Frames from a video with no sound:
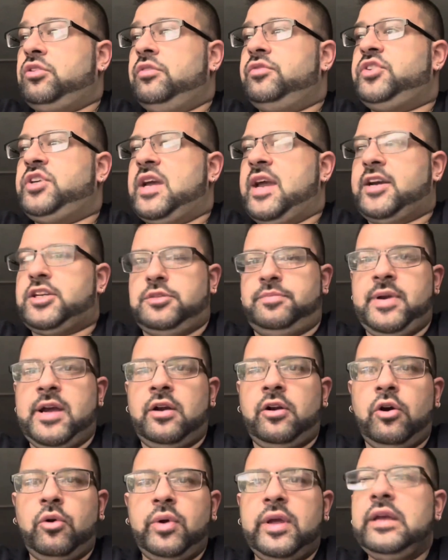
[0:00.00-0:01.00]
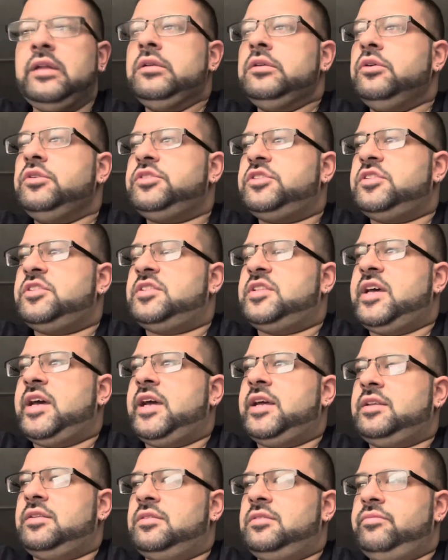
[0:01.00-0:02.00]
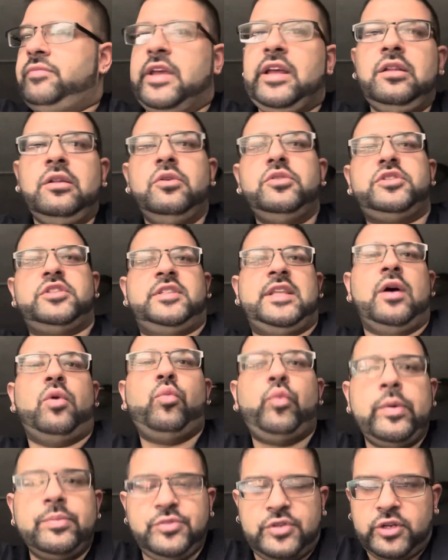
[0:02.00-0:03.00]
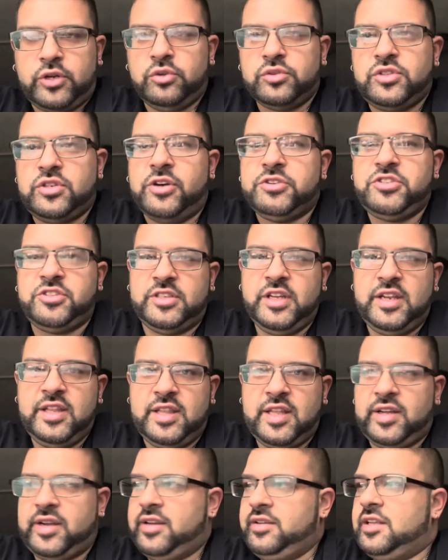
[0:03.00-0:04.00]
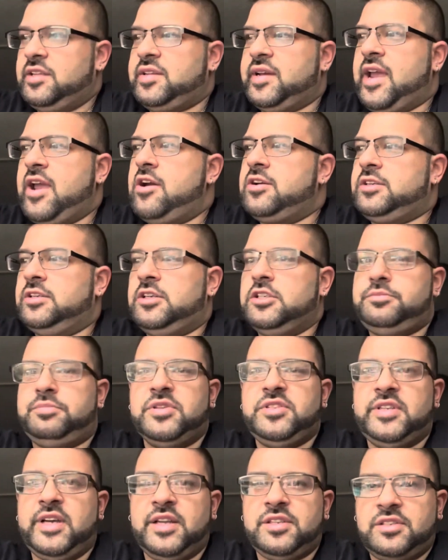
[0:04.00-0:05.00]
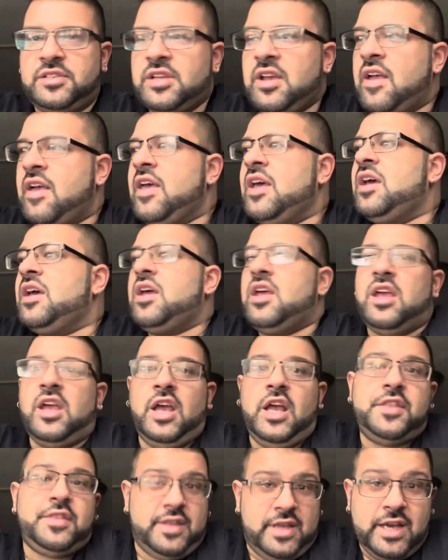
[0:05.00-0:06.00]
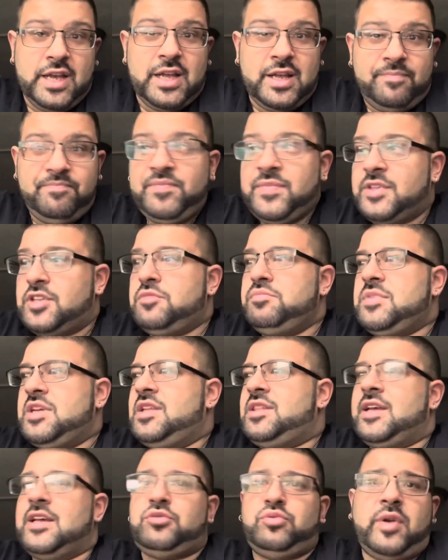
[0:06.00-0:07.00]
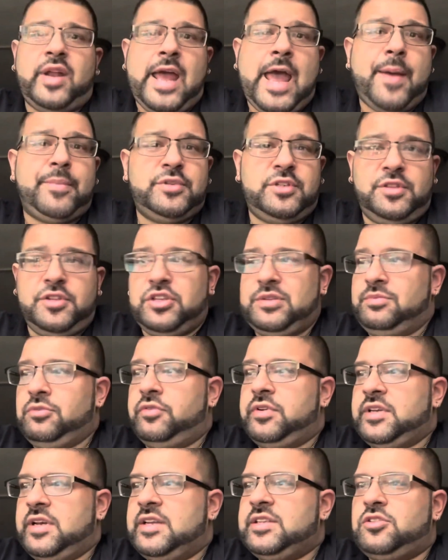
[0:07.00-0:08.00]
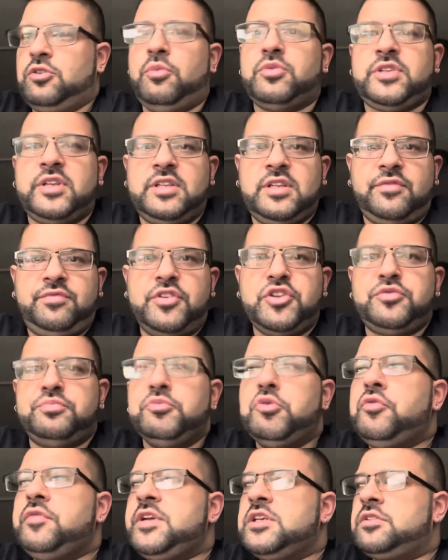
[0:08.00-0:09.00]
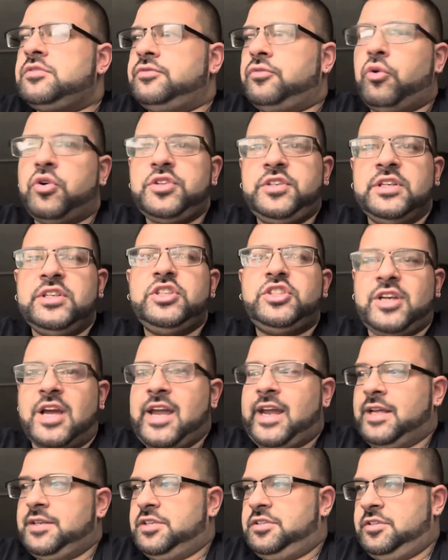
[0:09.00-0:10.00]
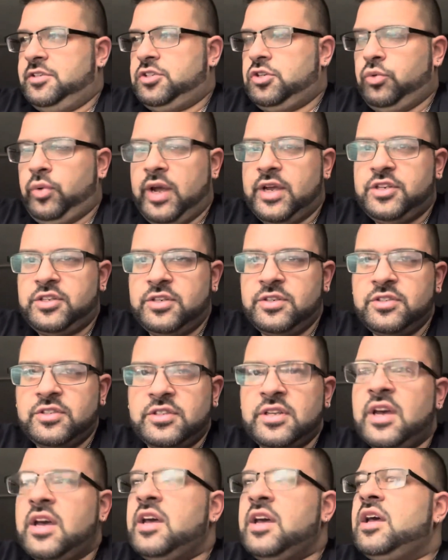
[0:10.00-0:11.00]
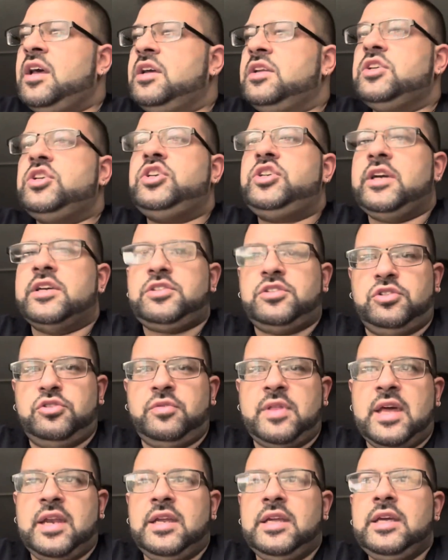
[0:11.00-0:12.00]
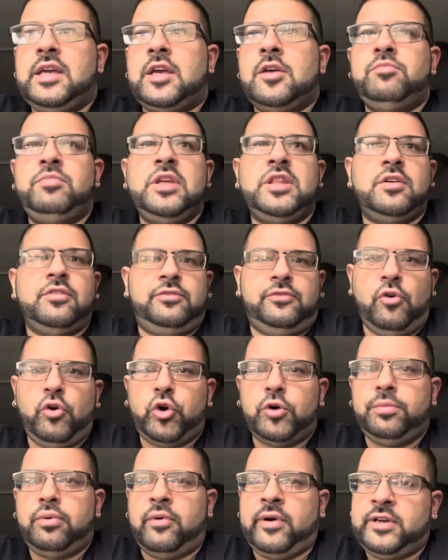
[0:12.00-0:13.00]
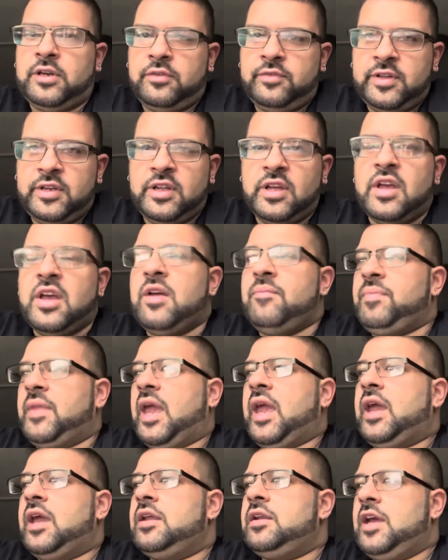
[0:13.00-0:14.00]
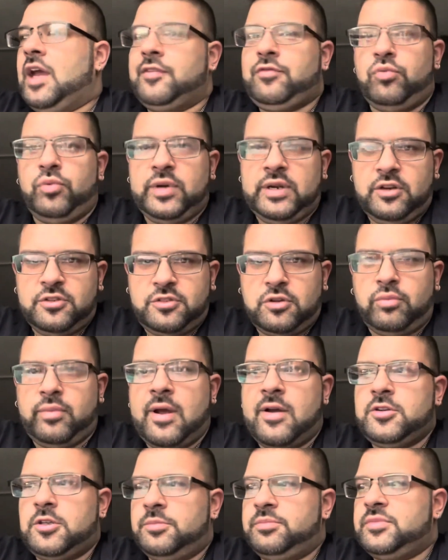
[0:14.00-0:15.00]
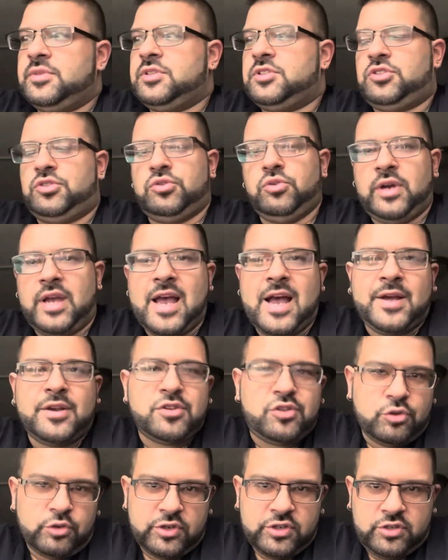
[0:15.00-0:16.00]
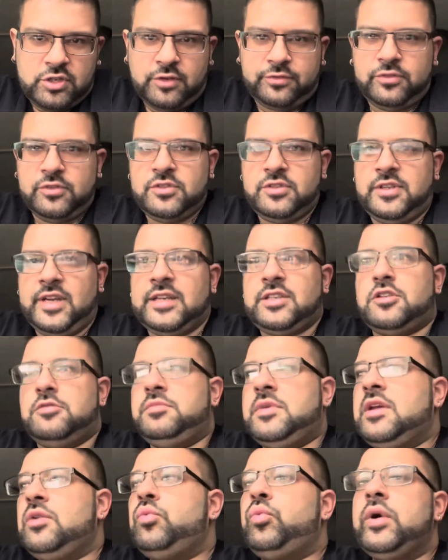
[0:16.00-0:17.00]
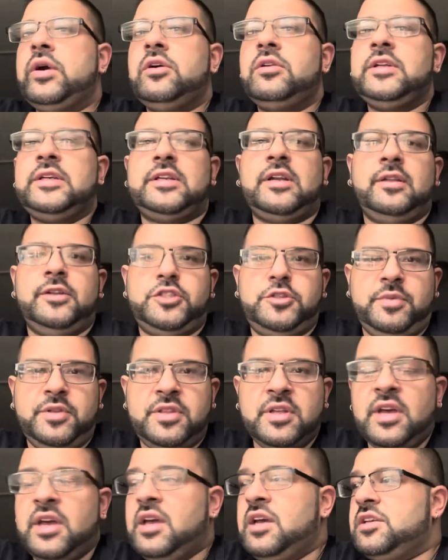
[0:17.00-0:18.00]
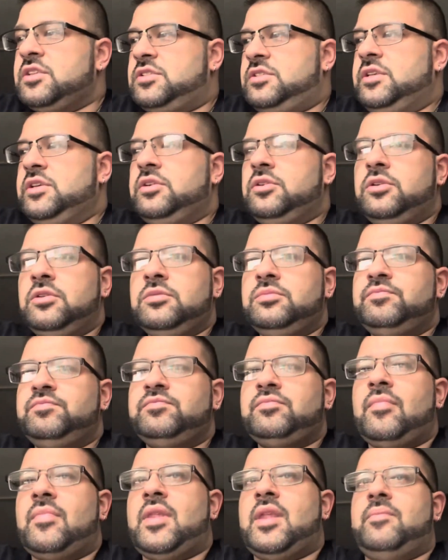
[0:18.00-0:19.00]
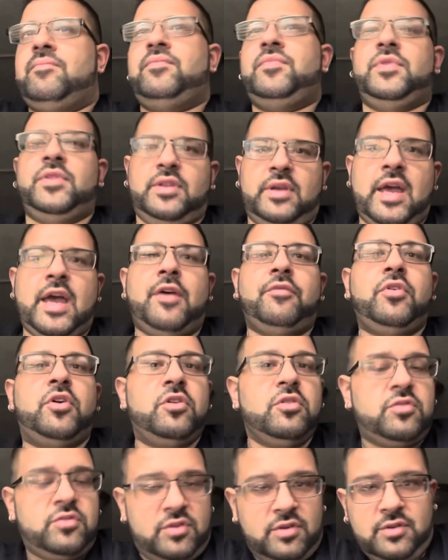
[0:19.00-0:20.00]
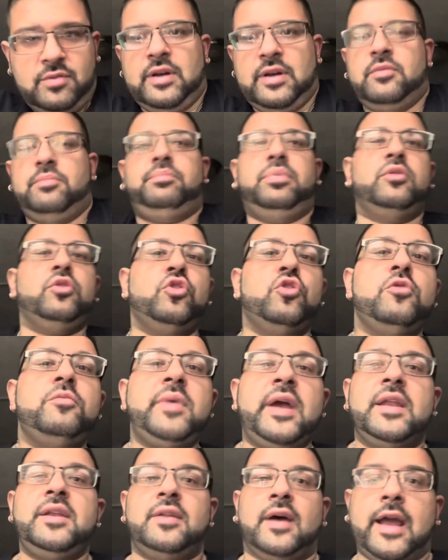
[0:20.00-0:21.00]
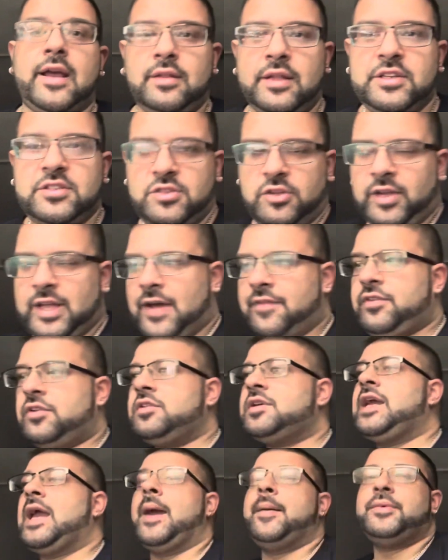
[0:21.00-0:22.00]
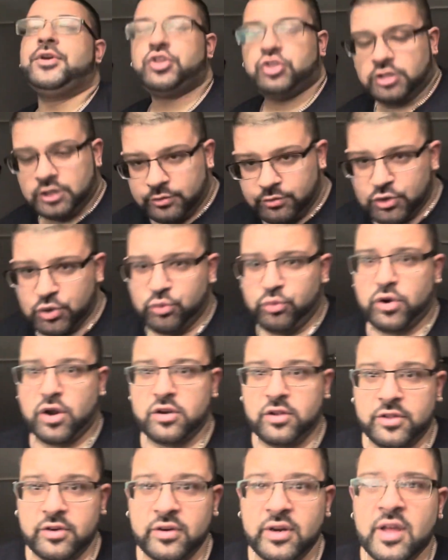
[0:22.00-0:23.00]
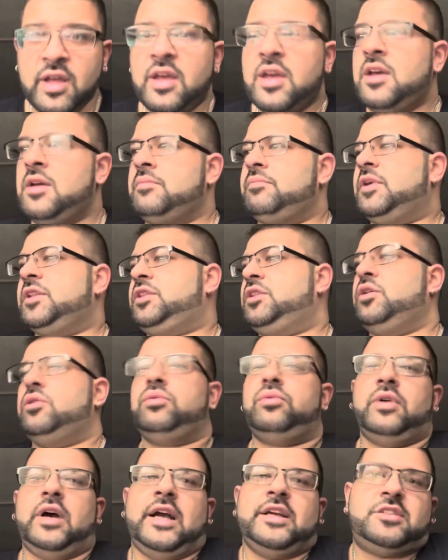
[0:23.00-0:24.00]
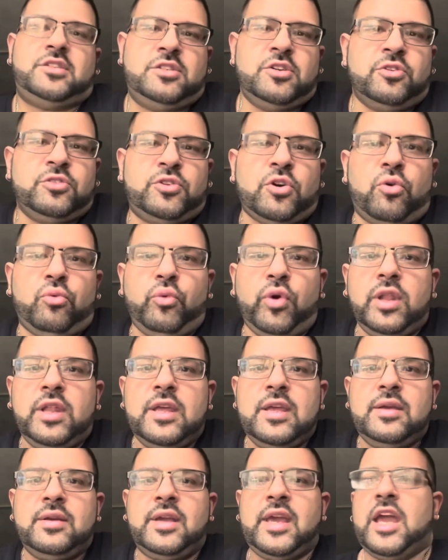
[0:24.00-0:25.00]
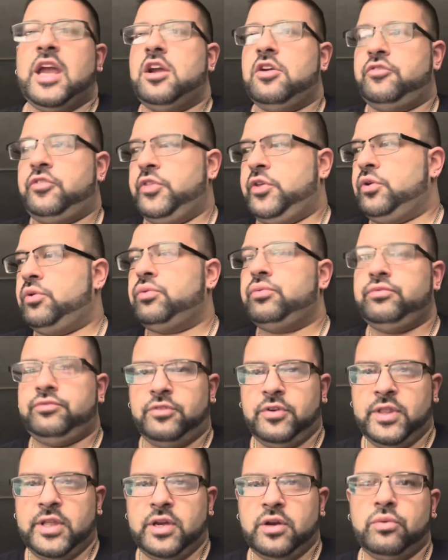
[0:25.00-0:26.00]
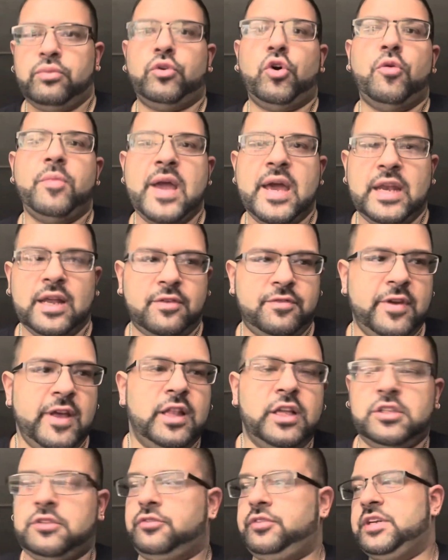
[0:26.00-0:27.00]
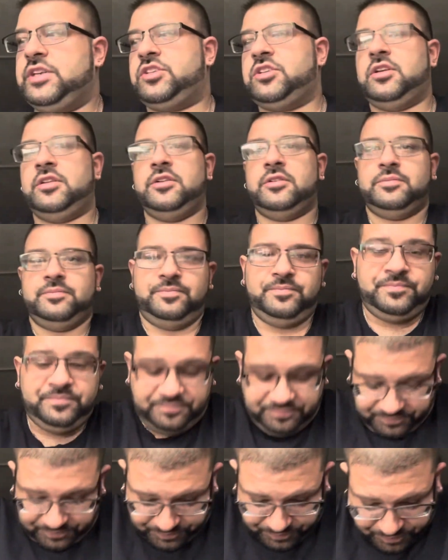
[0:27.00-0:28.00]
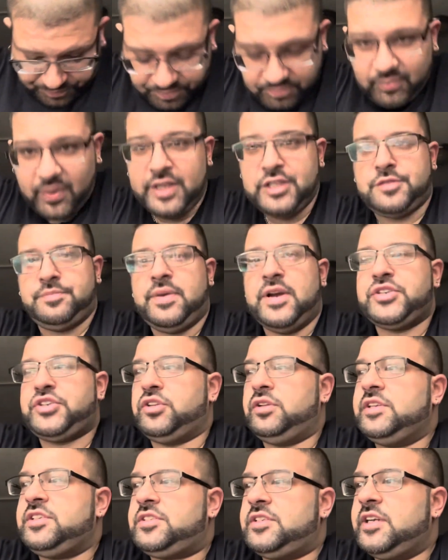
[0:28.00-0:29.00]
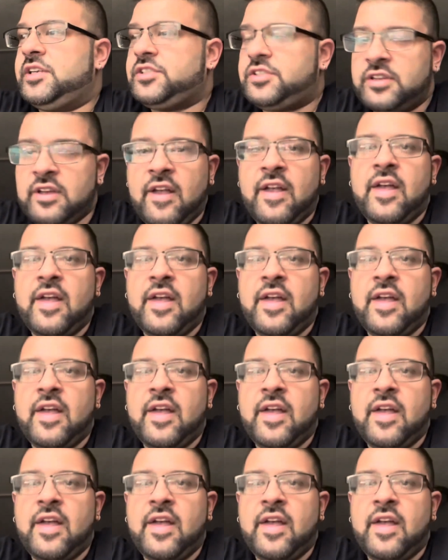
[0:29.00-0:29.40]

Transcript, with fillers: of Jack Sparrow, he loses that whimsical touch that the character does possess. And to me, that's what happens in this movie. It's almost as if this movie is forcing Jack into situations just so that he can be the focal point of it, and everyone else around him sort of suffers. Like, to me, Will and Elizabeth still have good... Bloom and Knightley still have good chemistry with one another, but I still don't really care for their romantic feelings for each other. Especially since